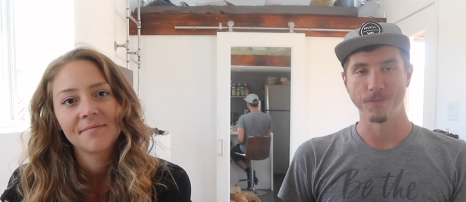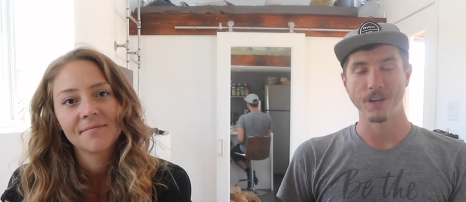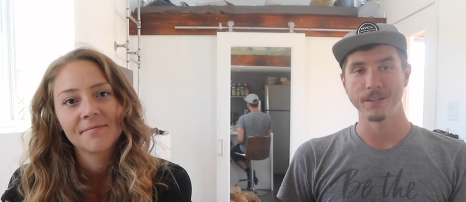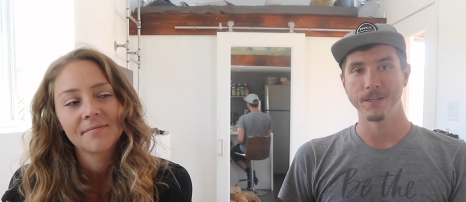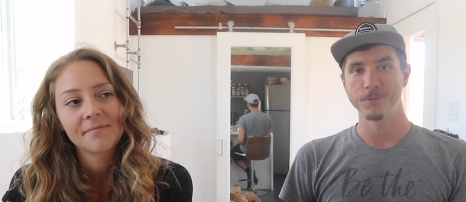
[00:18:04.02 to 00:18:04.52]
Speaker 1: who have
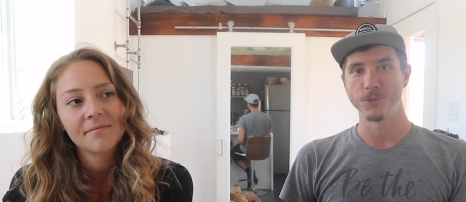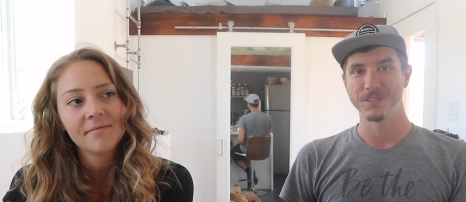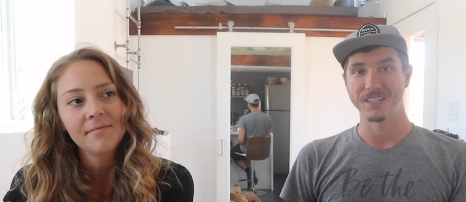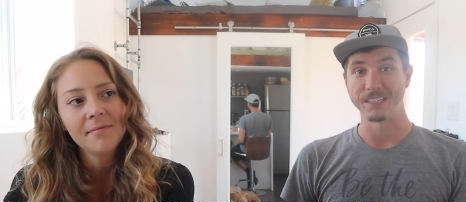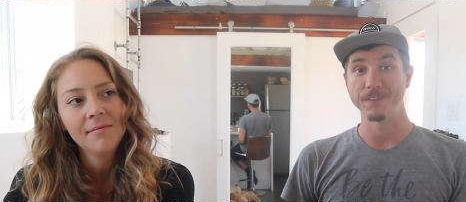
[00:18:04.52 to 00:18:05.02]
gotten up to a
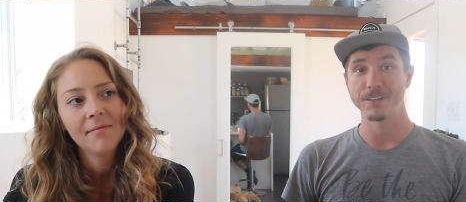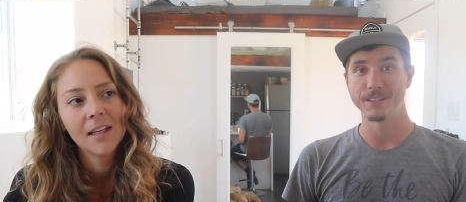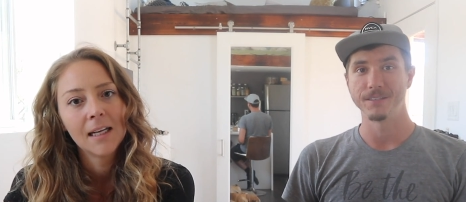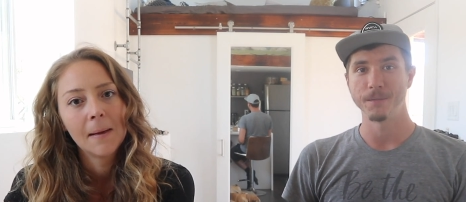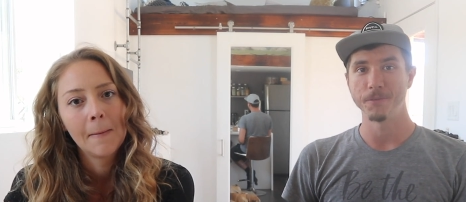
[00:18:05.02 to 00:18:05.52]

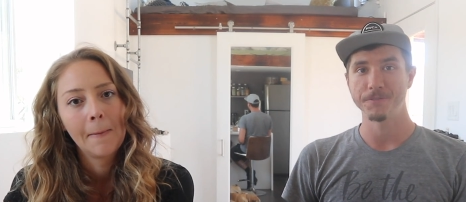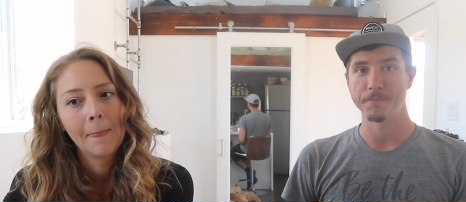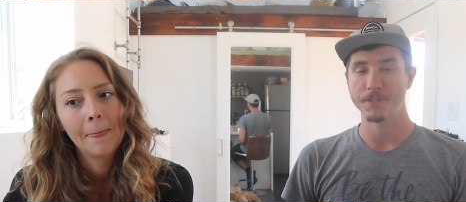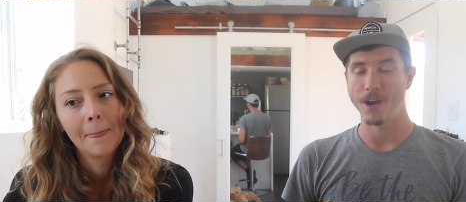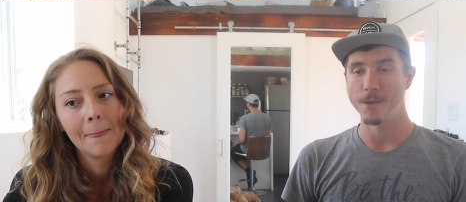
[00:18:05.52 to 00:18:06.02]
significant number of
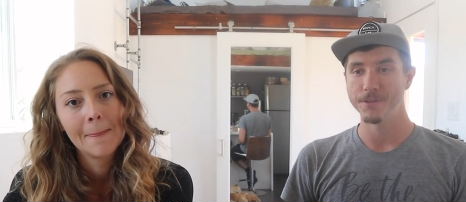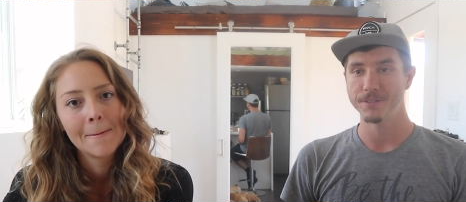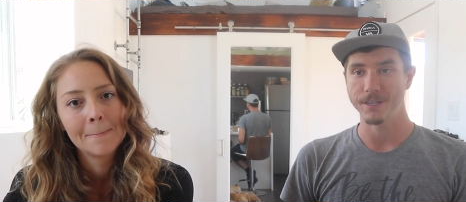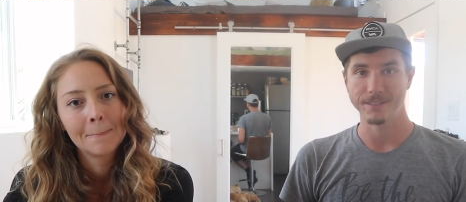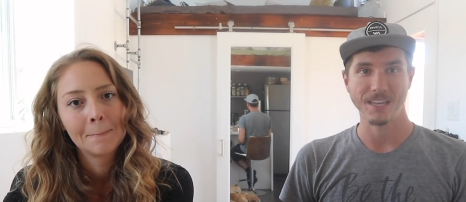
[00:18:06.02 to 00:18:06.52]

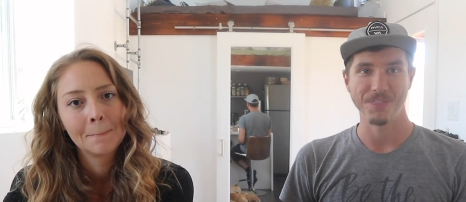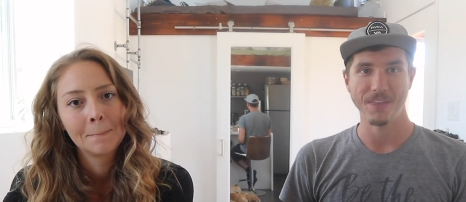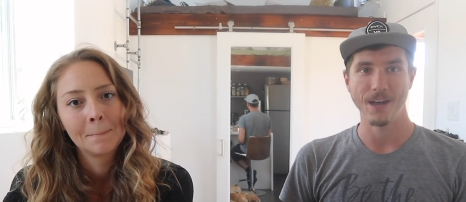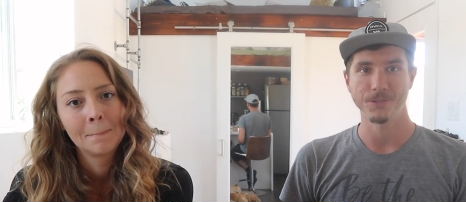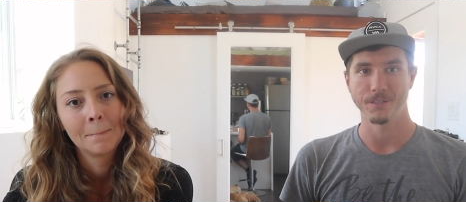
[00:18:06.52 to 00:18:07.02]
subscribers, like
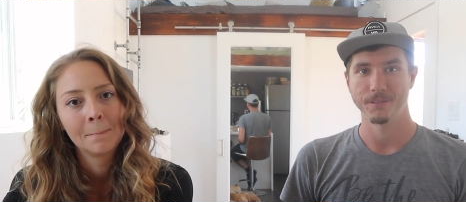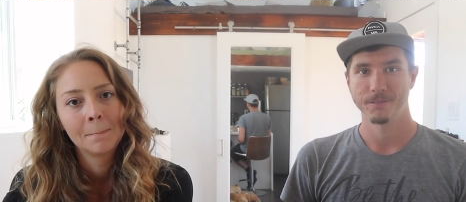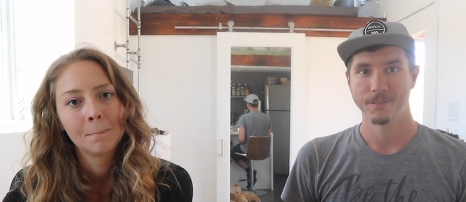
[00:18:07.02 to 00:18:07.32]
10,000.